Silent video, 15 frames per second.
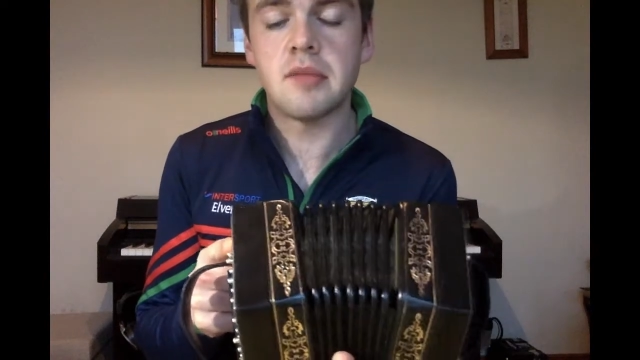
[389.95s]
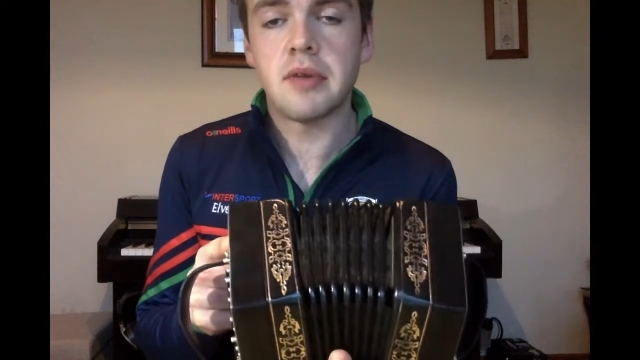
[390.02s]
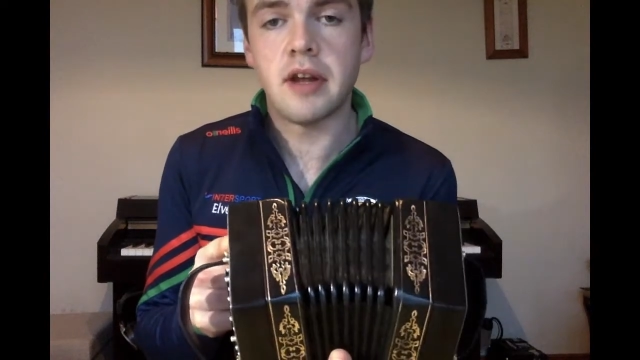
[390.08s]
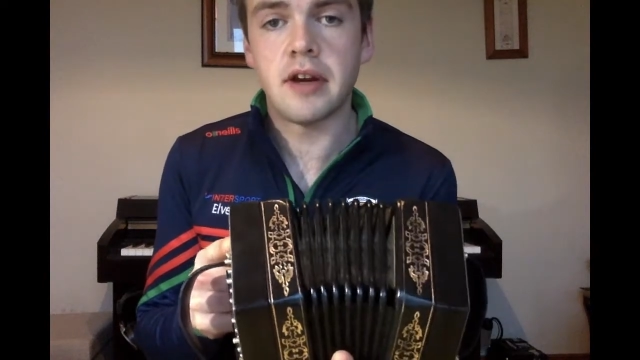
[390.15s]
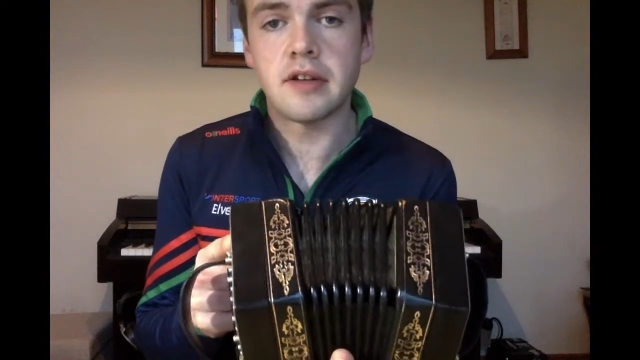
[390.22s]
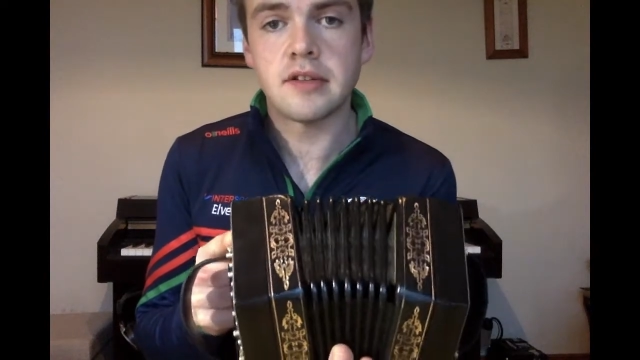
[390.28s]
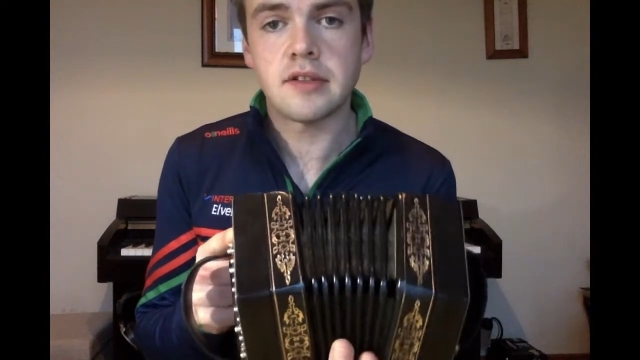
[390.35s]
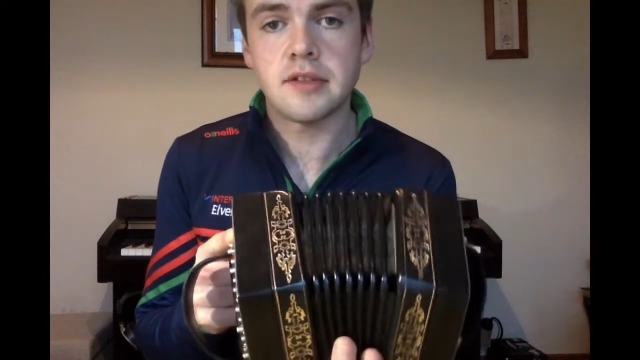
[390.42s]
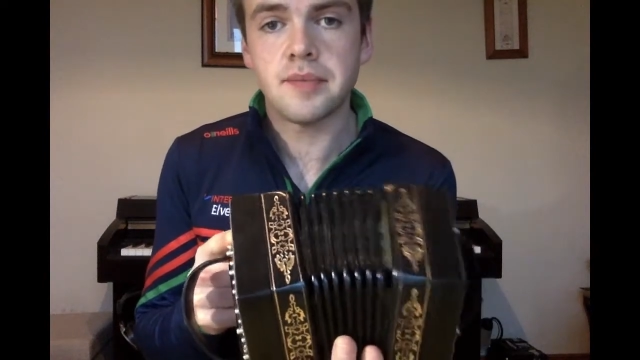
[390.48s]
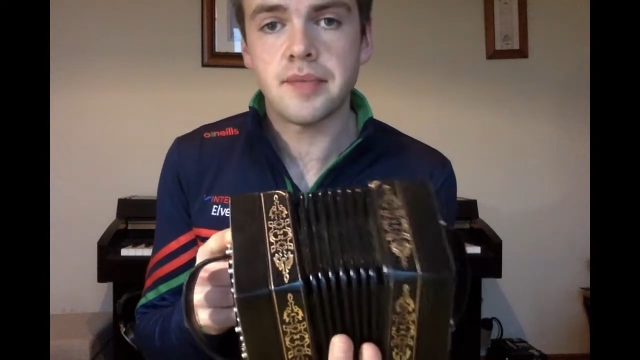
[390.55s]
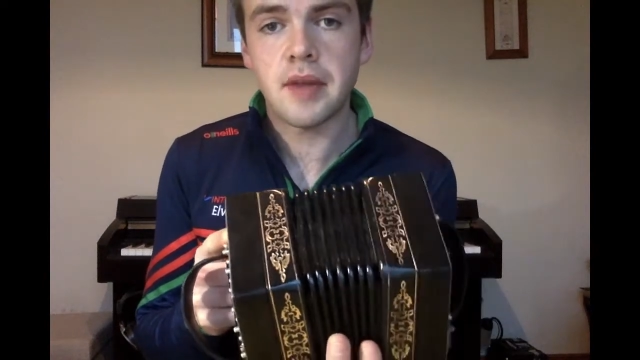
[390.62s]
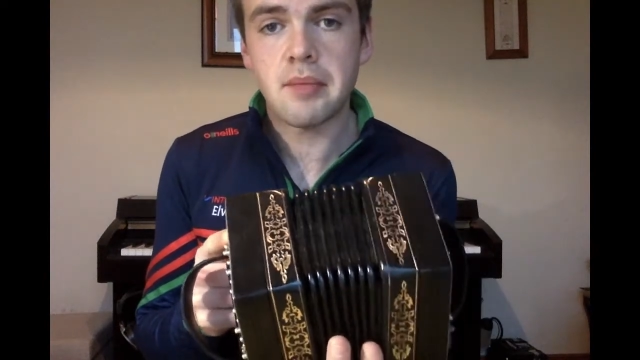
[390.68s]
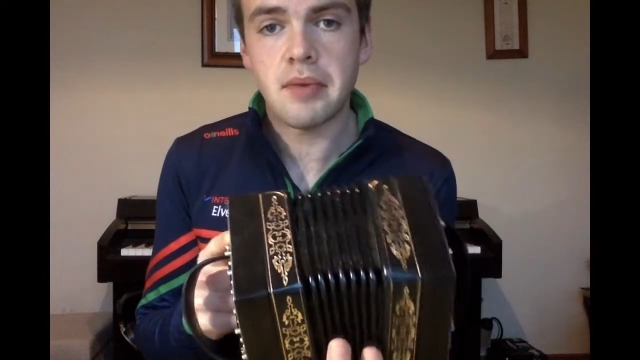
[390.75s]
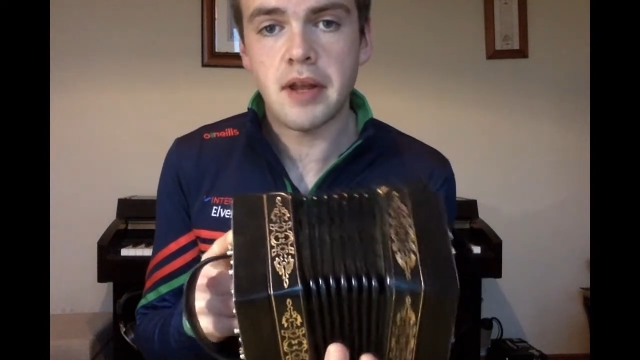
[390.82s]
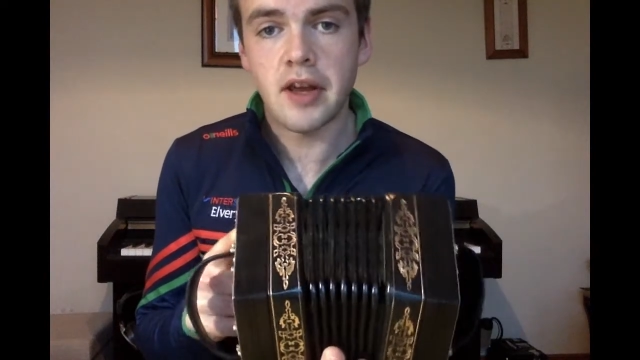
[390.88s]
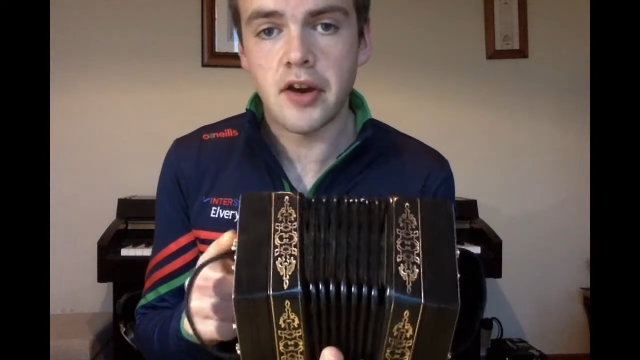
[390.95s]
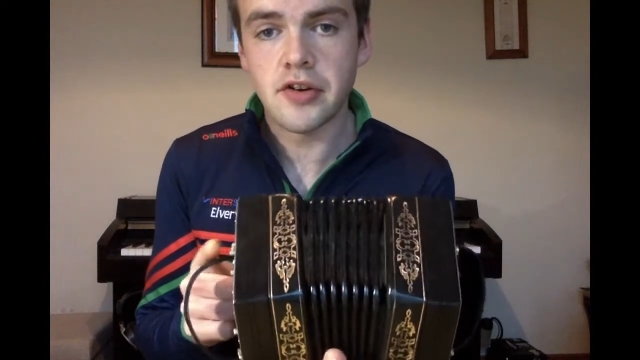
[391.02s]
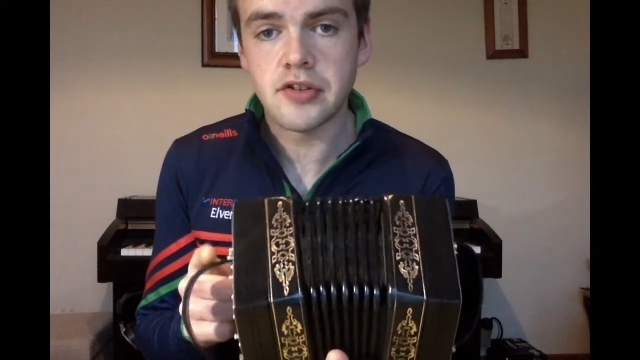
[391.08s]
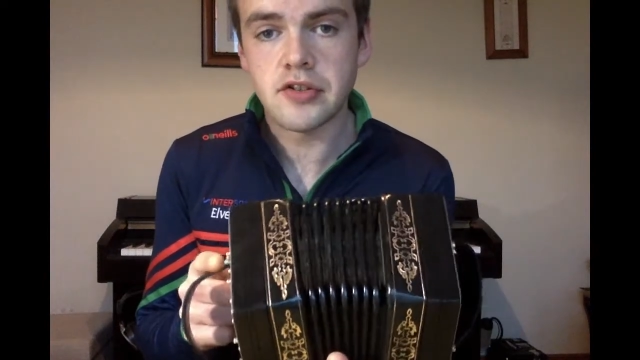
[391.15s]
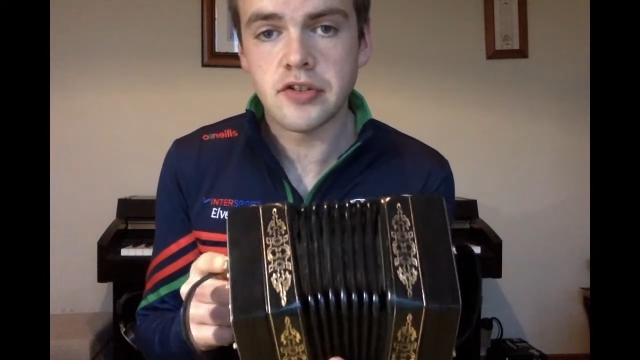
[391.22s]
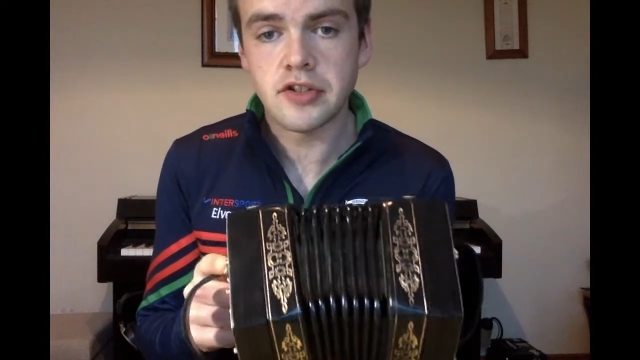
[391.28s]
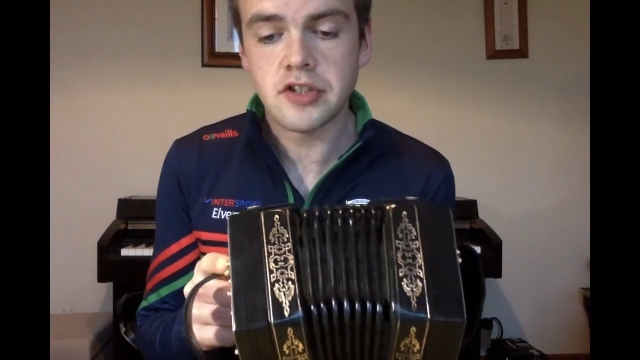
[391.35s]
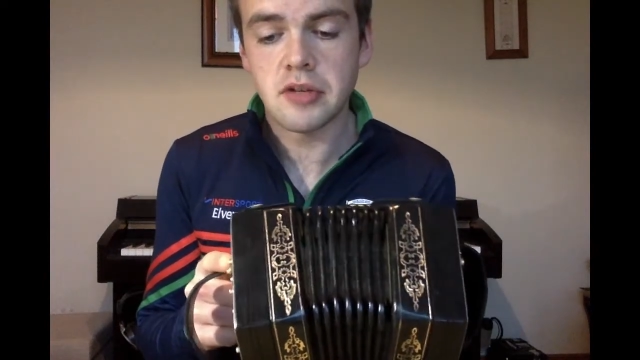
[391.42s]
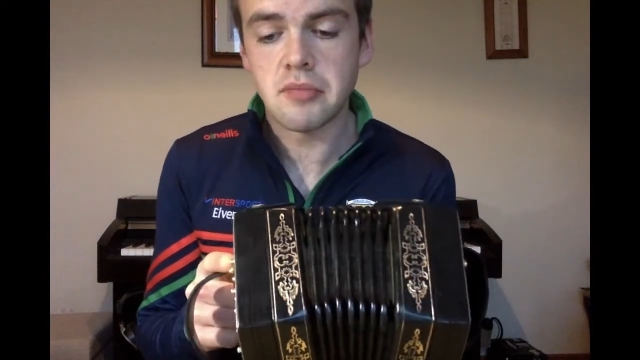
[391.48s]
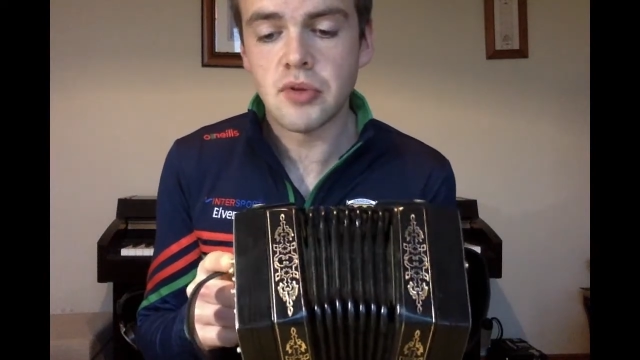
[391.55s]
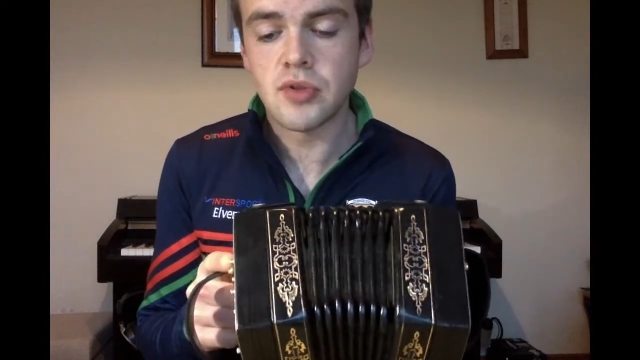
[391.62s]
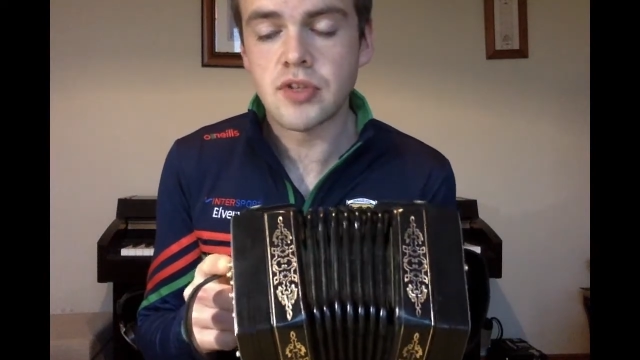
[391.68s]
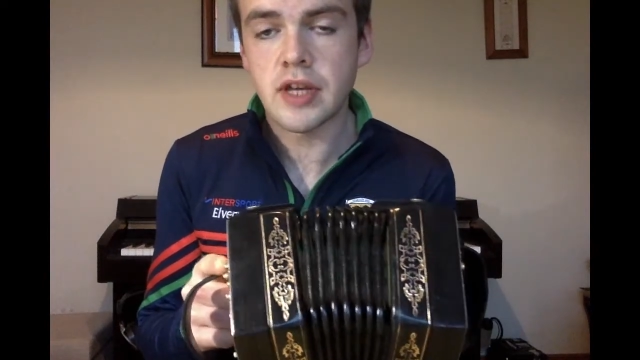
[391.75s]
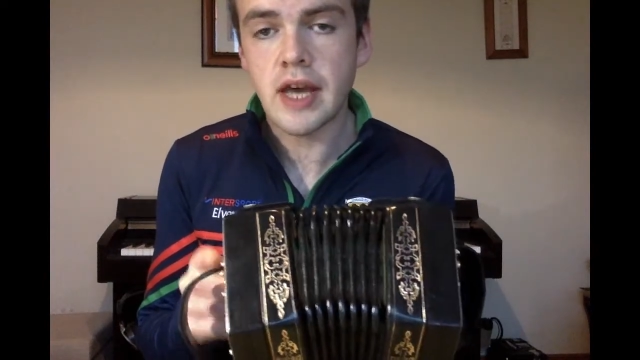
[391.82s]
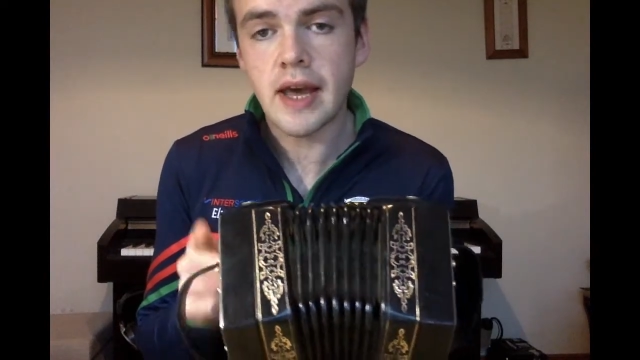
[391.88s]
players that play Irish traditional
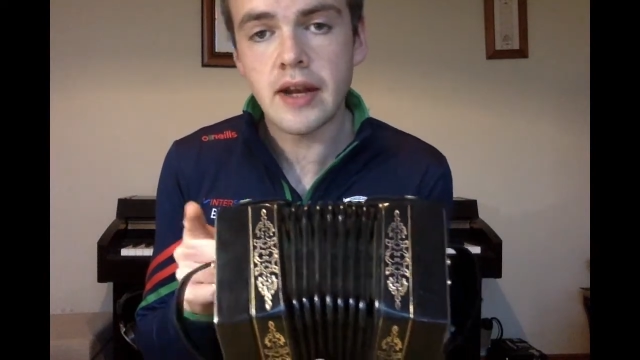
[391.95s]
music,